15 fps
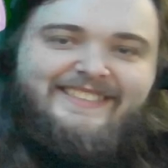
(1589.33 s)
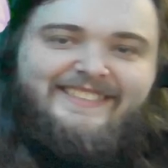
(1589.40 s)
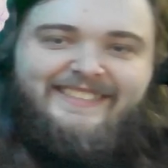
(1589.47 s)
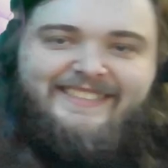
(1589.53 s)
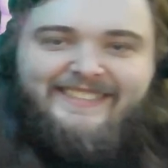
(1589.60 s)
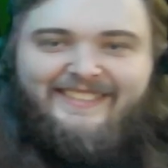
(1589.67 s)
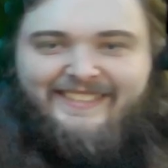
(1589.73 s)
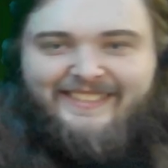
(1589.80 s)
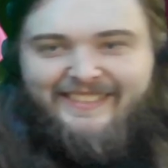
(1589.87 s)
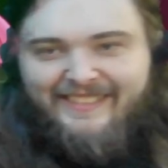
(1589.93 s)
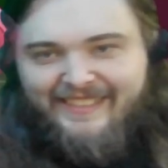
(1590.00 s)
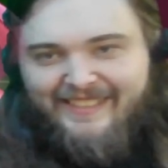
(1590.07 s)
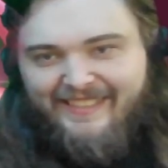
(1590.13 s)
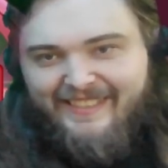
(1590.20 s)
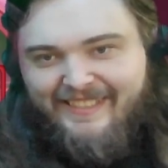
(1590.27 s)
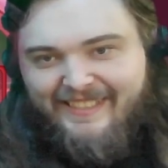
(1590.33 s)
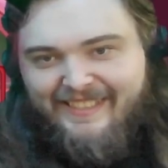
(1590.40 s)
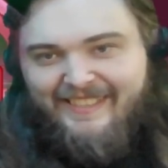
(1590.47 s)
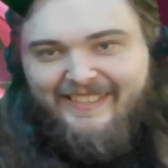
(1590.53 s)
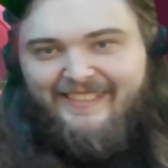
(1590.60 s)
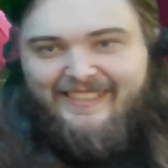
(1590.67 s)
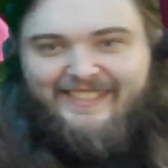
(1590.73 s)

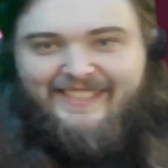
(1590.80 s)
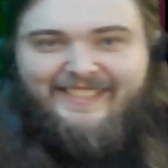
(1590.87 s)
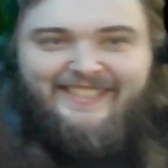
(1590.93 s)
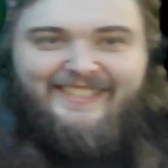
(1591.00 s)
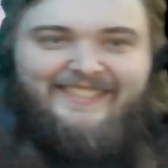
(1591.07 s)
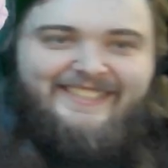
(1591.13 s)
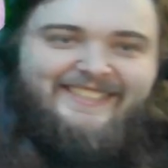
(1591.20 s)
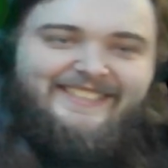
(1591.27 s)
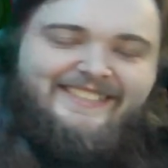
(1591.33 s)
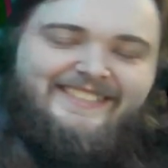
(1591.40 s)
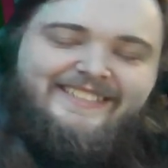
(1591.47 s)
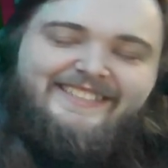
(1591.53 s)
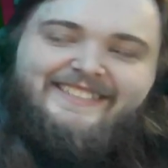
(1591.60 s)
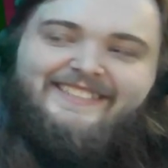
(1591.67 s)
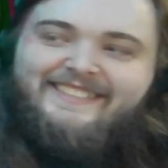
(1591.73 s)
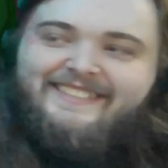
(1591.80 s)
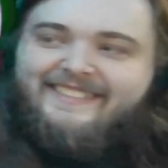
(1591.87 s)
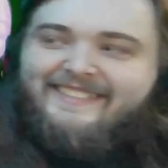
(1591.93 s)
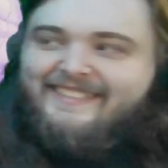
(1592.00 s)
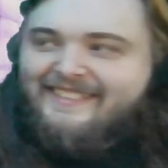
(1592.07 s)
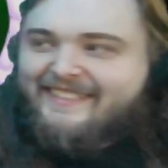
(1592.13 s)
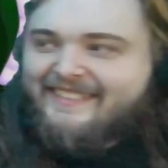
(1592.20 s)

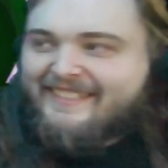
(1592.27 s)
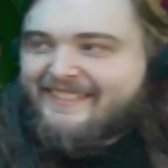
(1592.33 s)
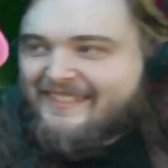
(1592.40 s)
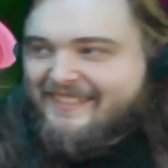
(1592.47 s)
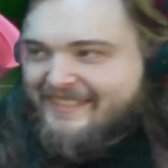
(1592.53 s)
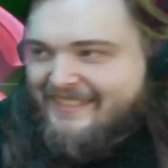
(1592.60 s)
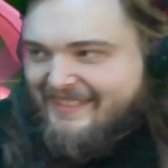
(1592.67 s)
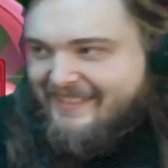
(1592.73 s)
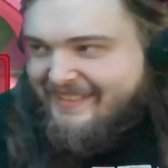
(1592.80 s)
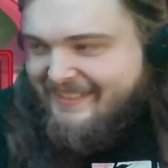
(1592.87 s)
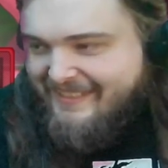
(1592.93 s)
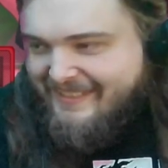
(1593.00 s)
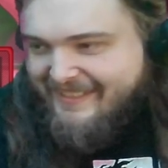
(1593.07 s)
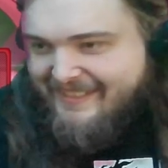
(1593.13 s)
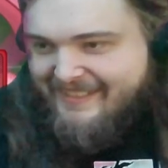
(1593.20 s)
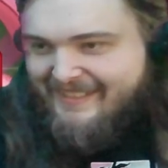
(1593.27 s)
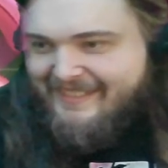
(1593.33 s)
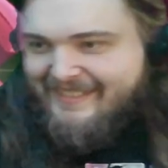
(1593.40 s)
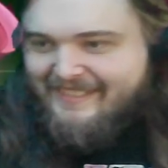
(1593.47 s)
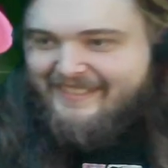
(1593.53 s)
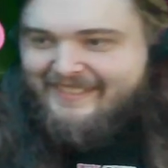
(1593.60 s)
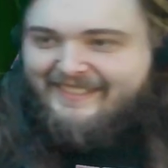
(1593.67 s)

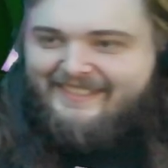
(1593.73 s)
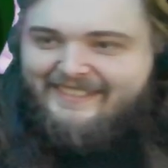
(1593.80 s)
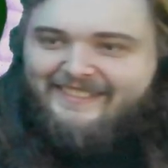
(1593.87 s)
This person isn't speaking.